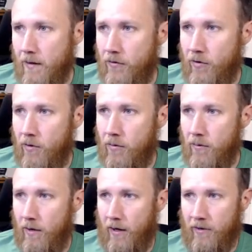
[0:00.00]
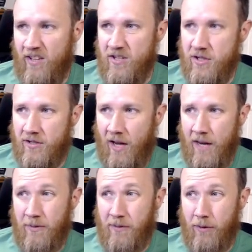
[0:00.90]
so our extension
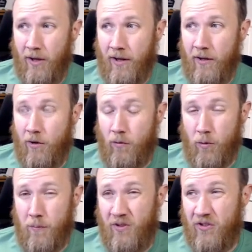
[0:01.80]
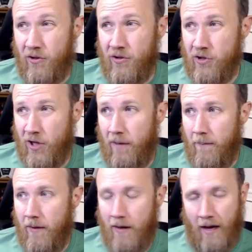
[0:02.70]
type is a plugin, the group is search. Um,
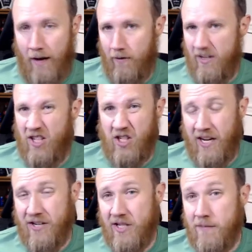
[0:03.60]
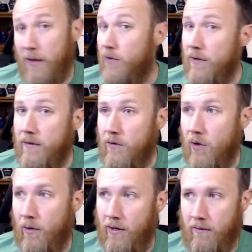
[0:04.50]
I don't need to change this, but I do need to
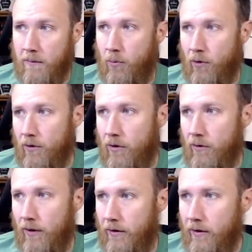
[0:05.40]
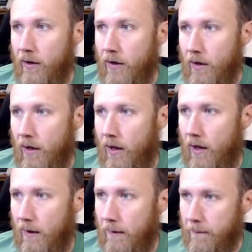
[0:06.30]
note it. It's going to be important to know later.
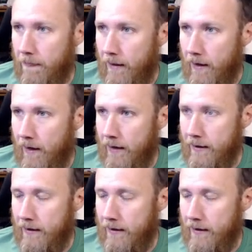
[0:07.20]
Um, I need a